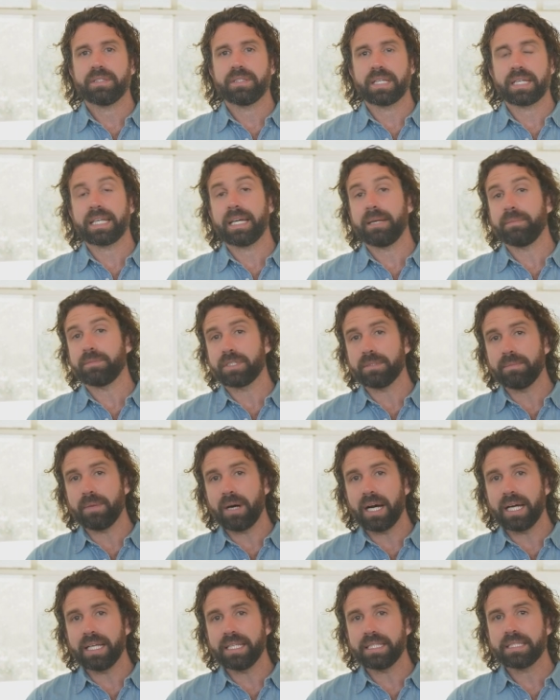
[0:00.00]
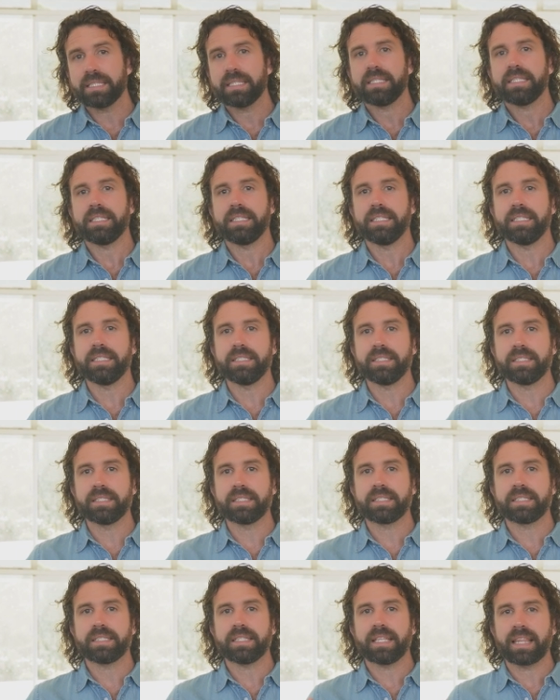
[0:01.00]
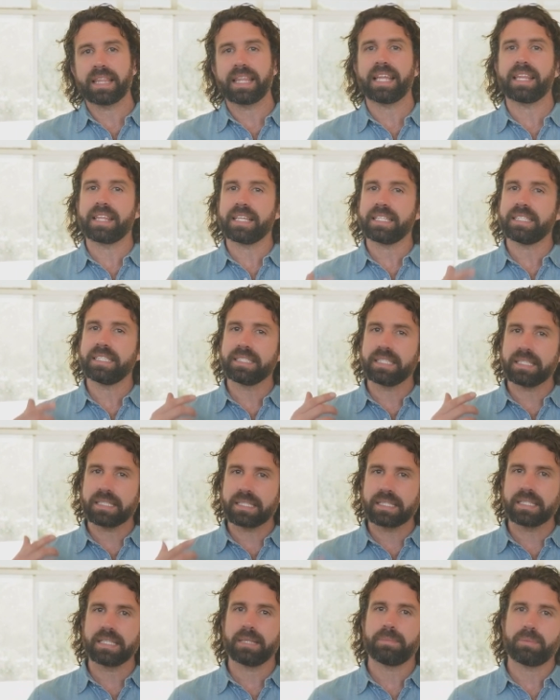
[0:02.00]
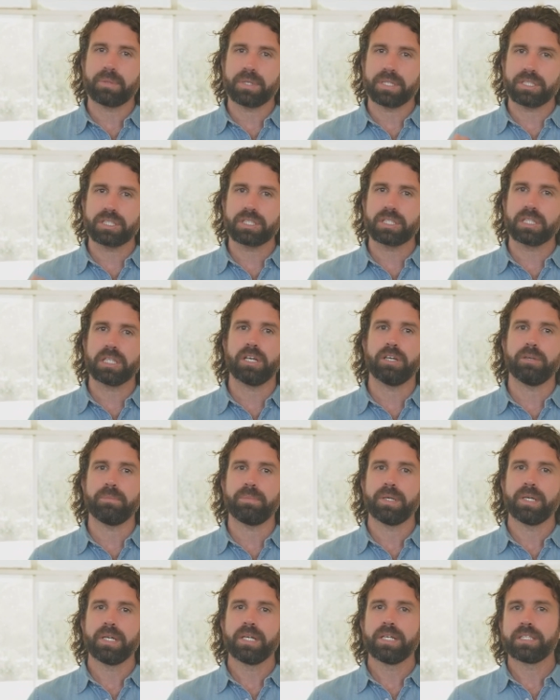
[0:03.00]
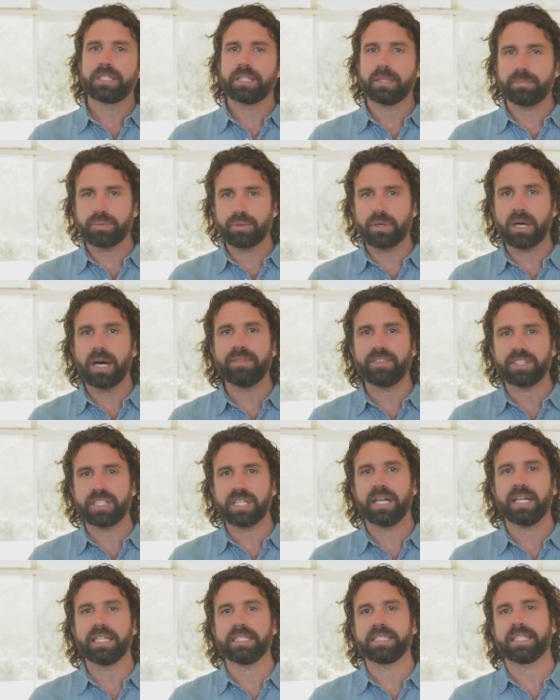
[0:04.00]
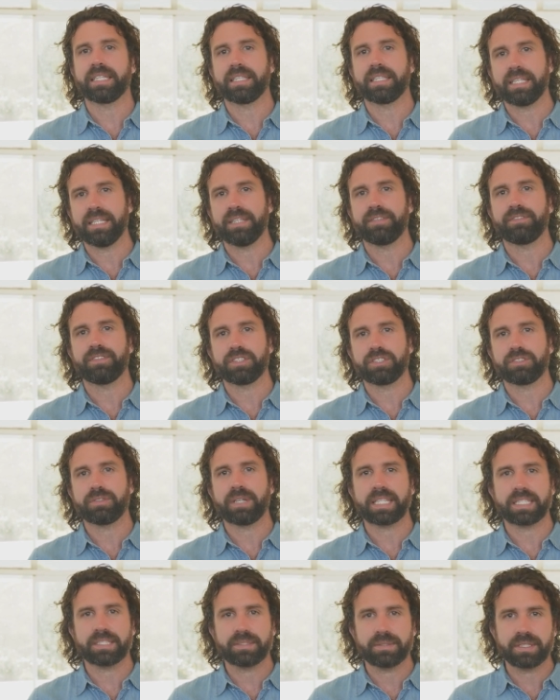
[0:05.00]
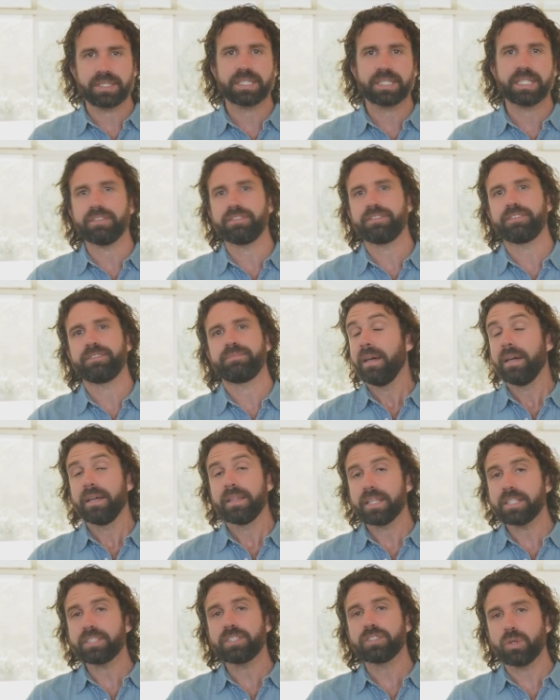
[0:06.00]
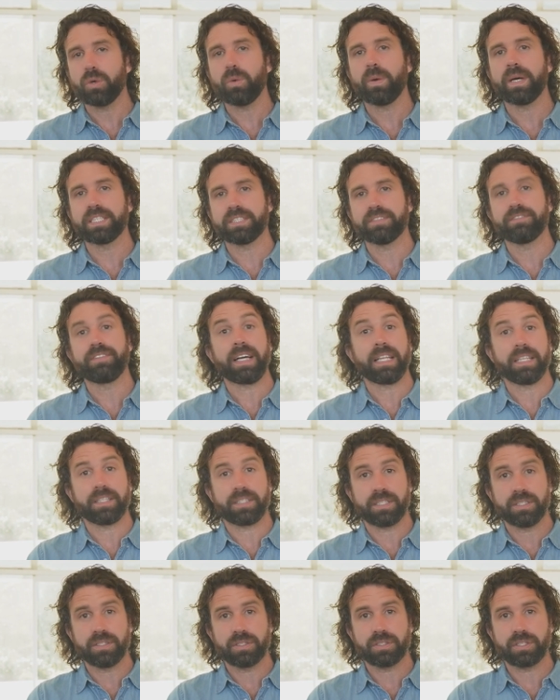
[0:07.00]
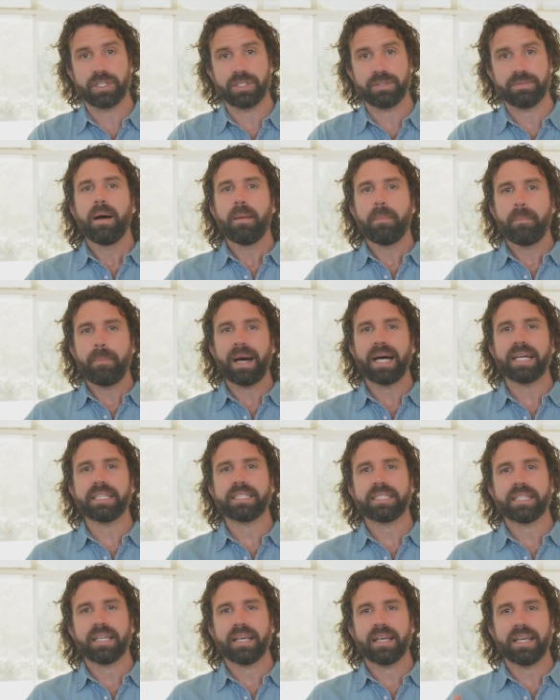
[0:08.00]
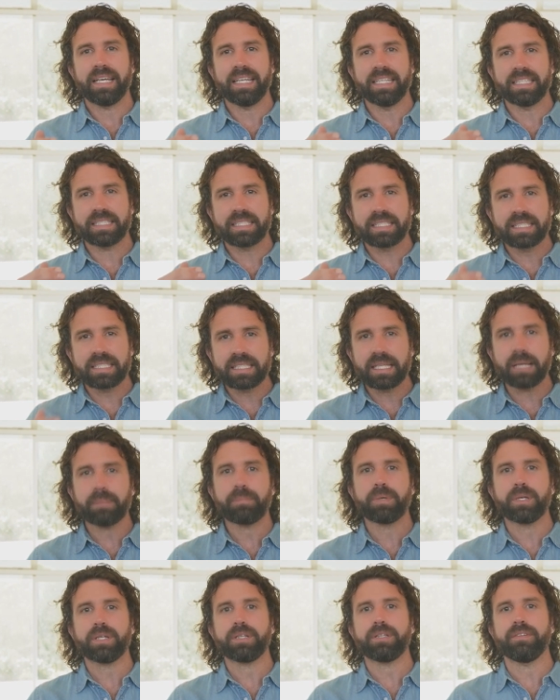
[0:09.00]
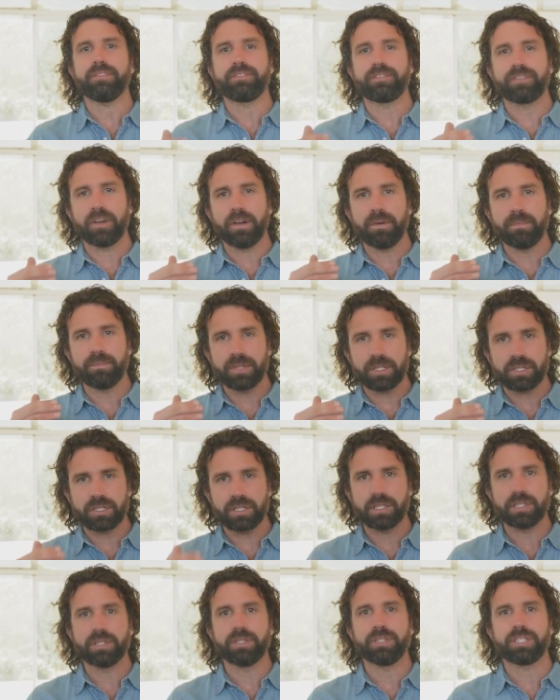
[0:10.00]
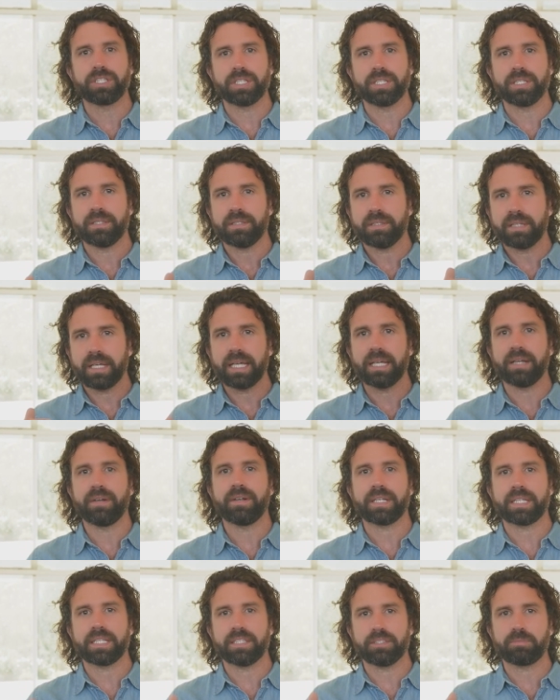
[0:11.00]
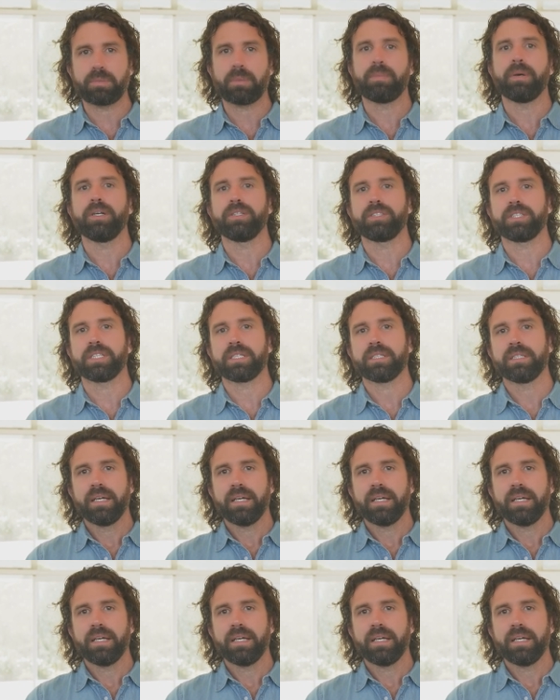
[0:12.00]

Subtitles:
that comes to mind is that this is a slippery slope to privatizing the infrastructure itself. This is always a valid concern, but it's separate from the solution Eric is proposing.